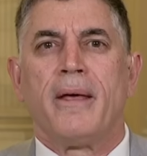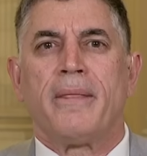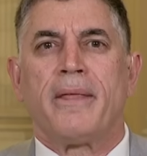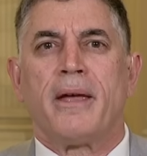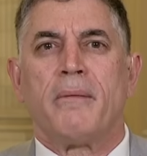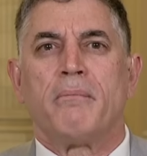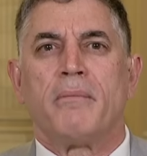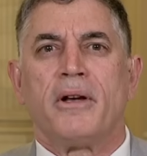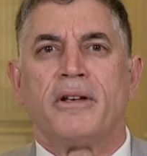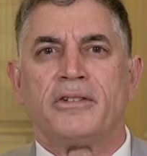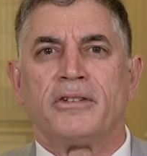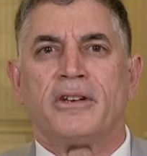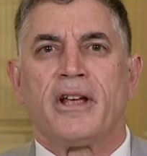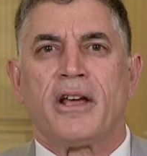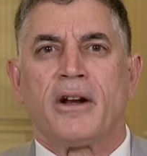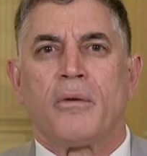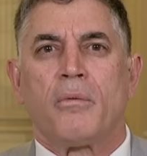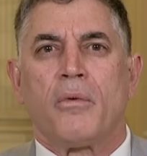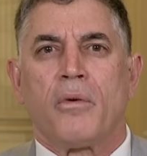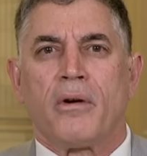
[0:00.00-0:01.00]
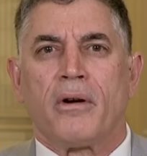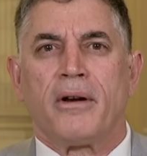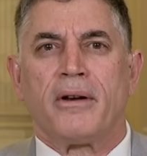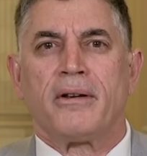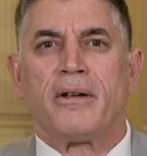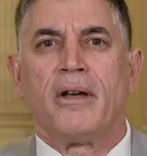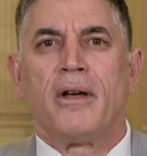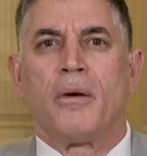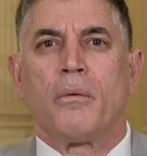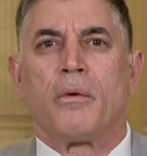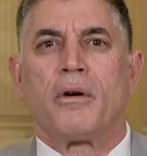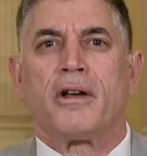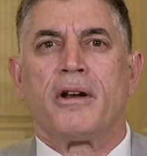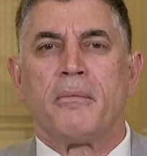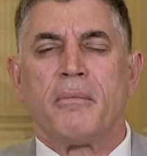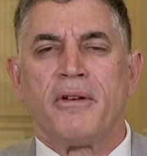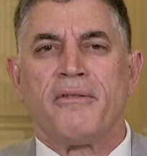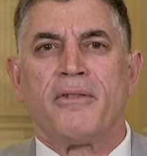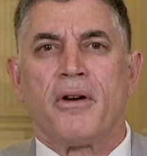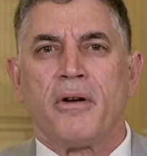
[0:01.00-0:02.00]
They must get a warrant. We're going
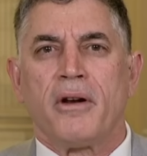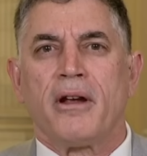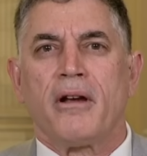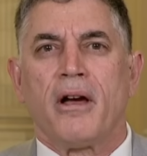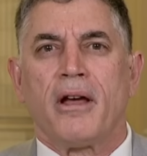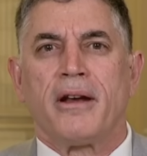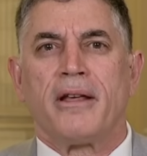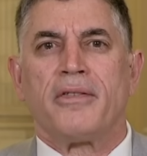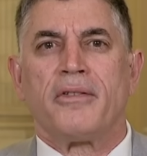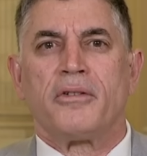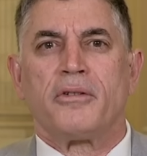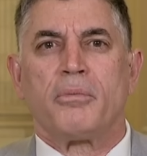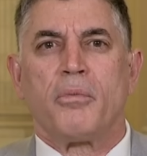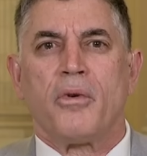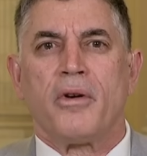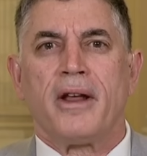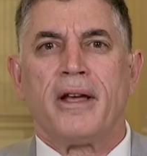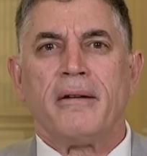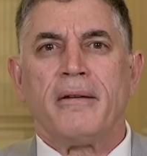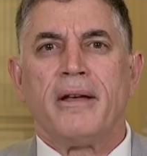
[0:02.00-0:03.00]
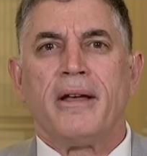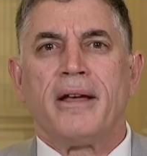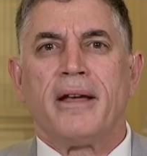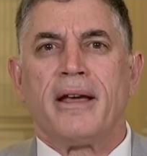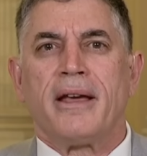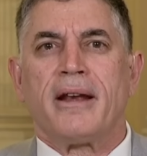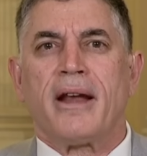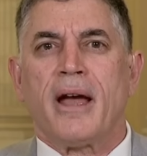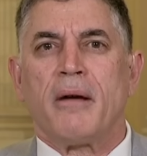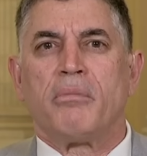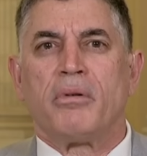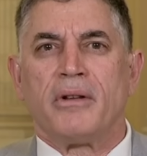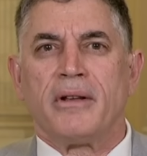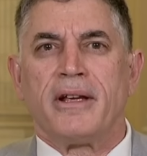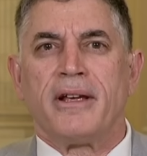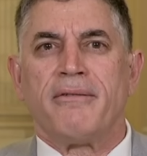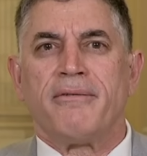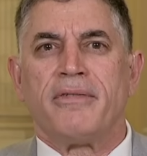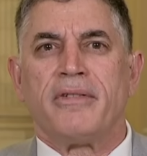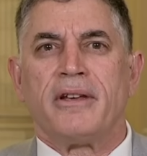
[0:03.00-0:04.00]
to be voting on it this morning, and I
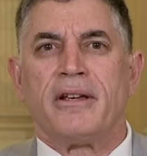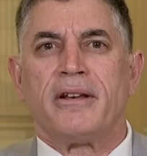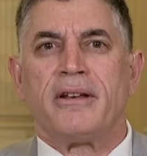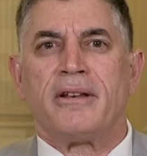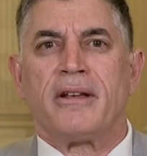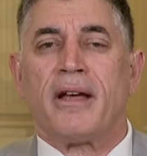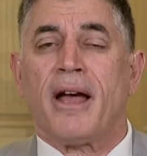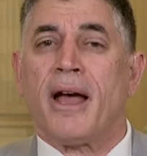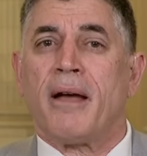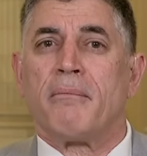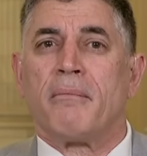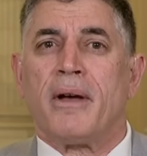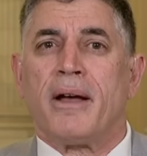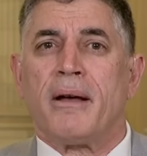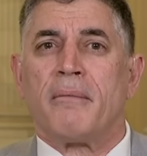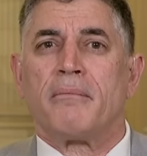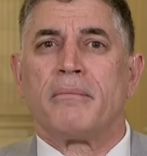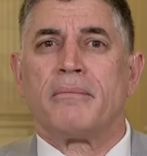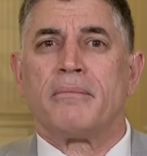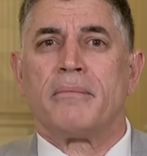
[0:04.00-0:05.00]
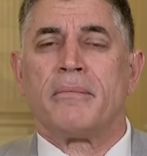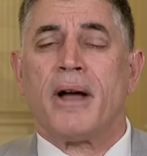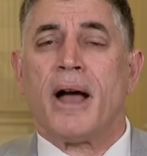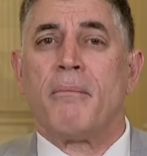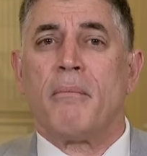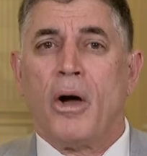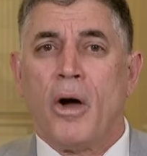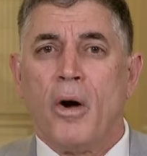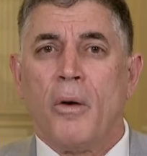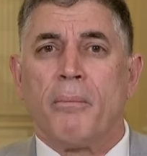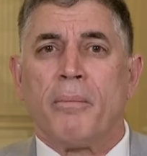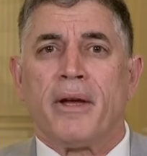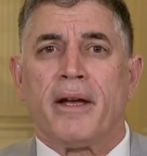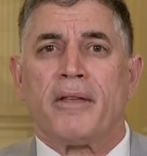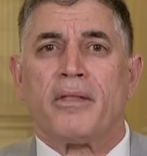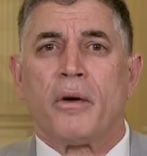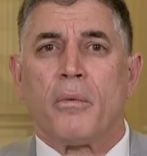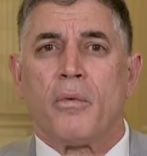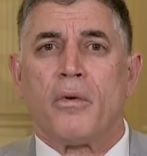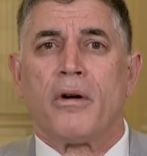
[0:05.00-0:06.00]
believe that uh, I'm, I'm, I'm
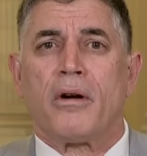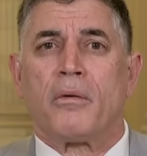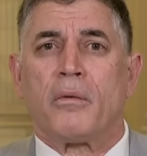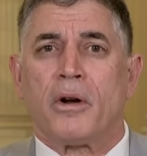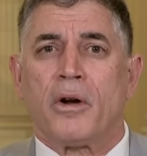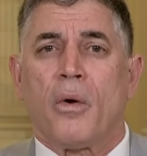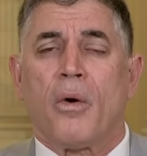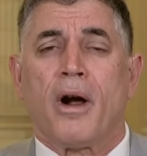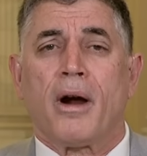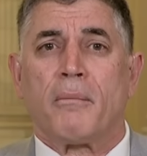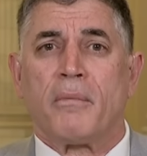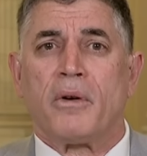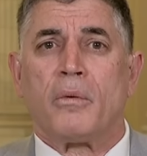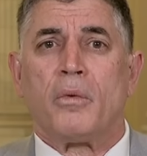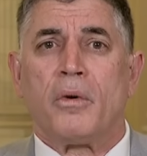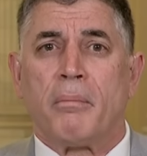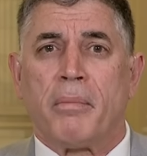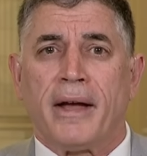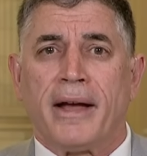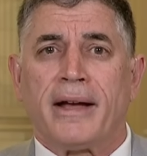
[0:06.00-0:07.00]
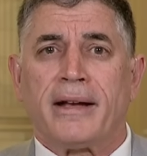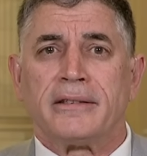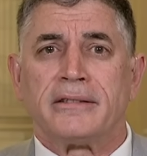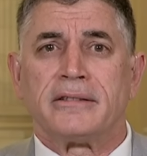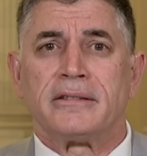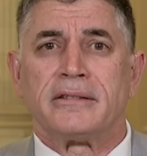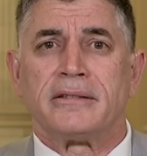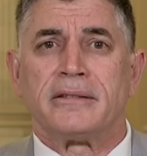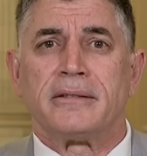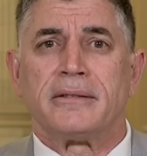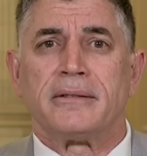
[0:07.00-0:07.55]
hoping the warrant requirement will pass.